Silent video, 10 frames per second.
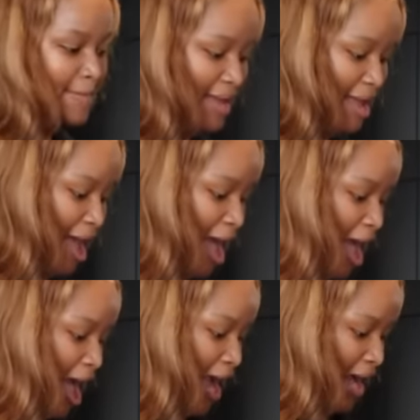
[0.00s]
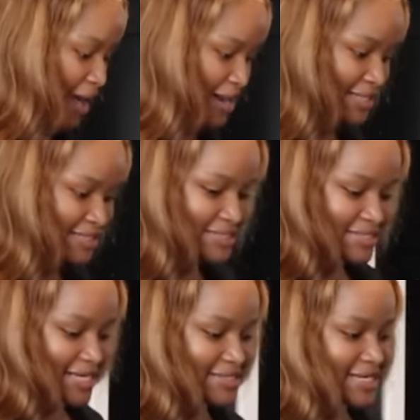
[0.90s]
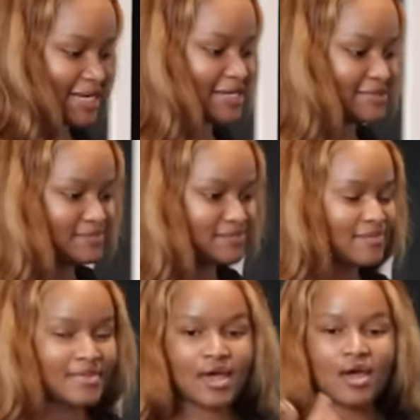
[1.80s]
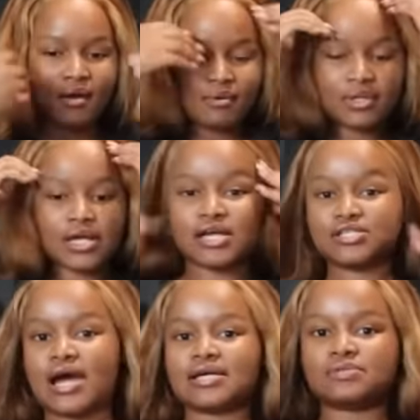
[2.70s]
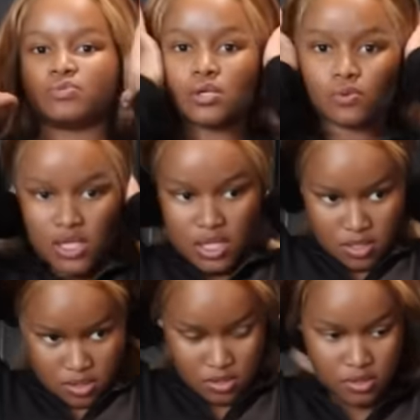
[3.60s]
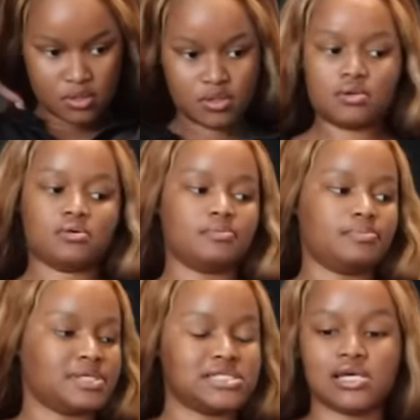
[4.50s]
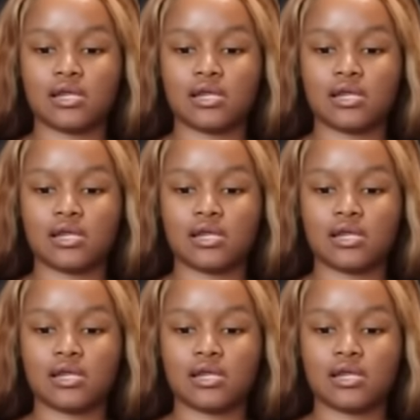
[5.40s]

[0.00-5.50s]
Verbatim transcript: yeah, guys, that's it. We'll catch you guys when we busy